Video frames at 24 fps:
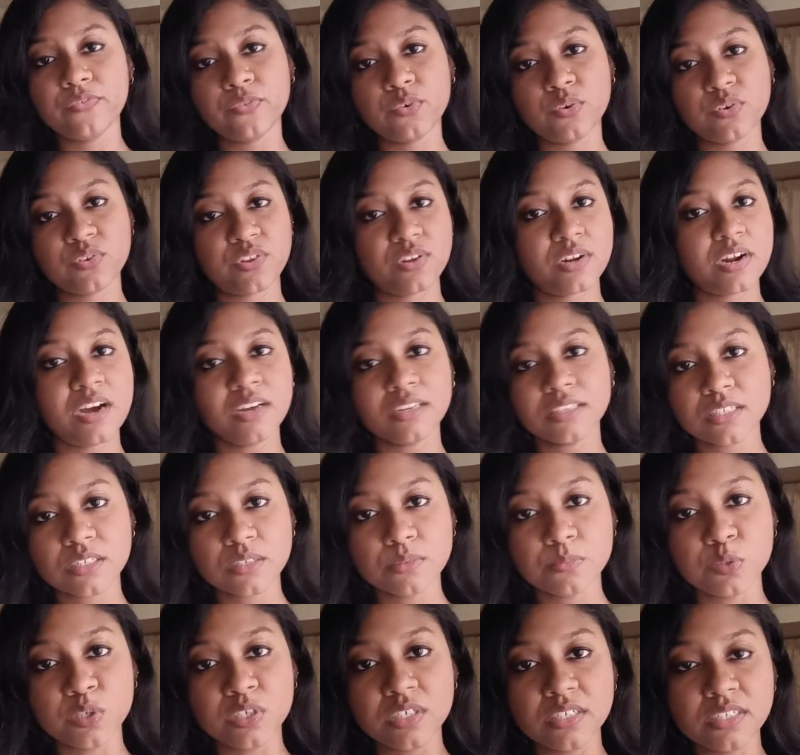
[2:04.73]
for the
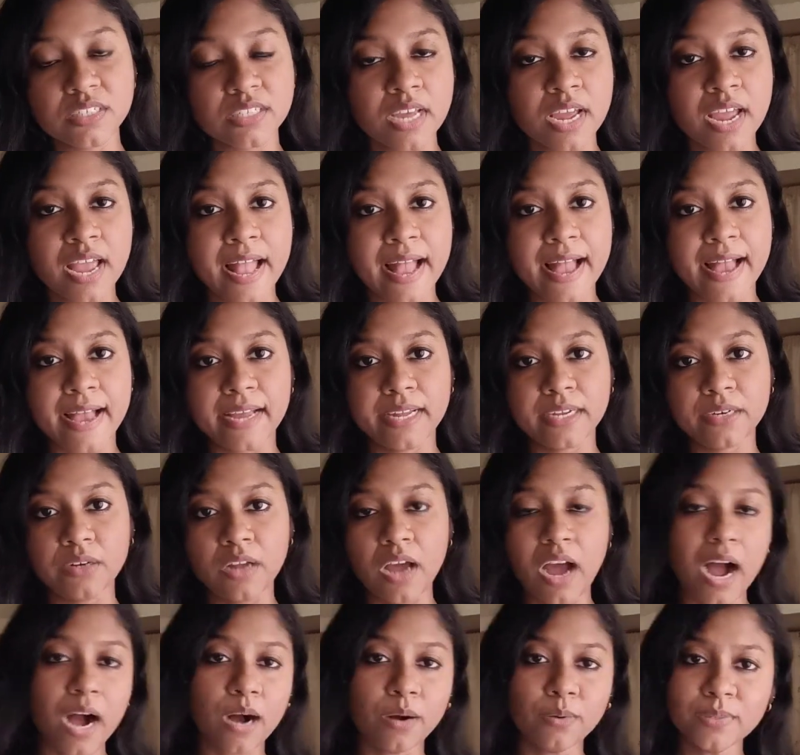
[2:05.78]
customers, and
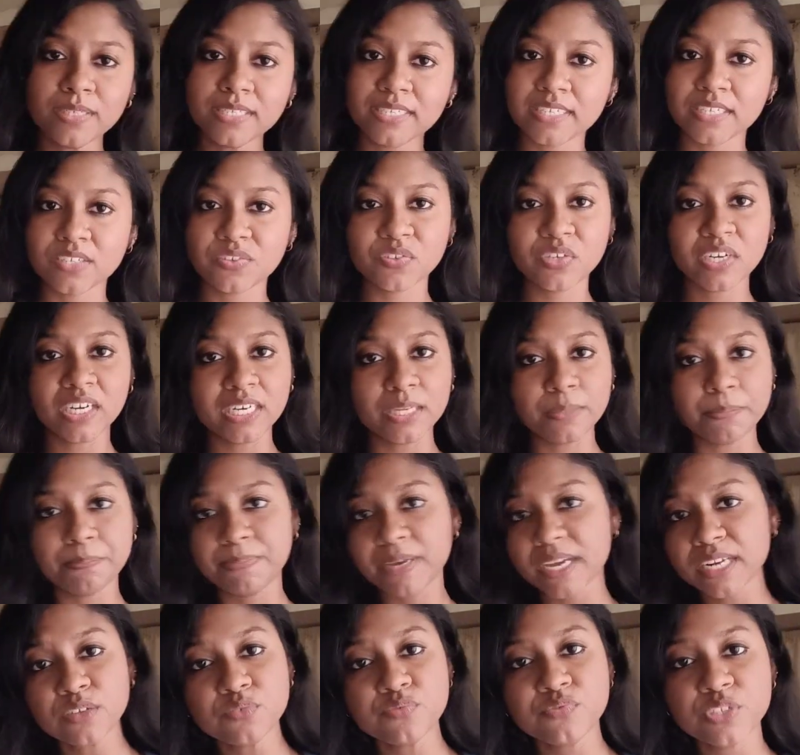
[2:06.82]
how is it really
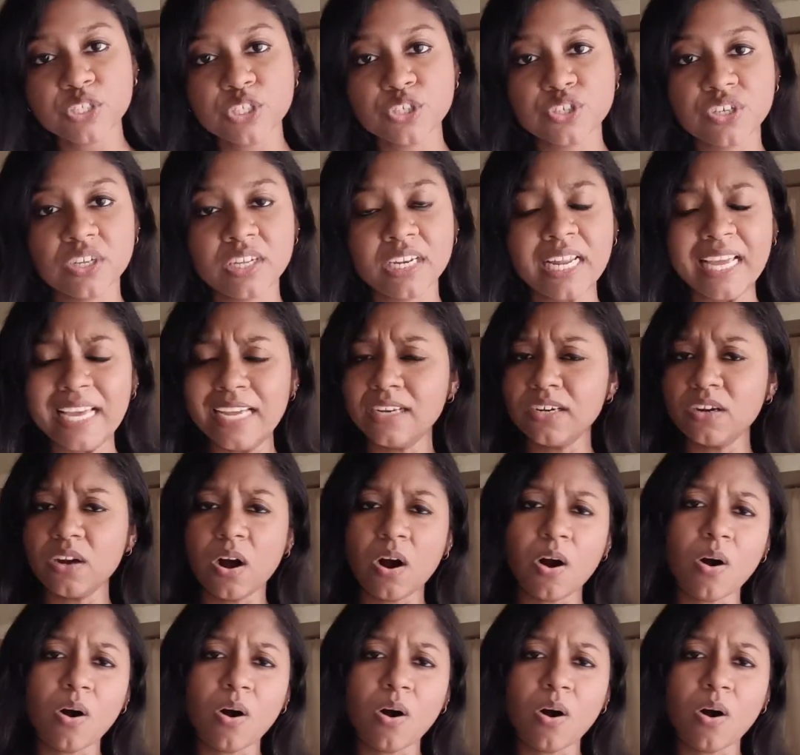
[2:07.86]
beneficial, and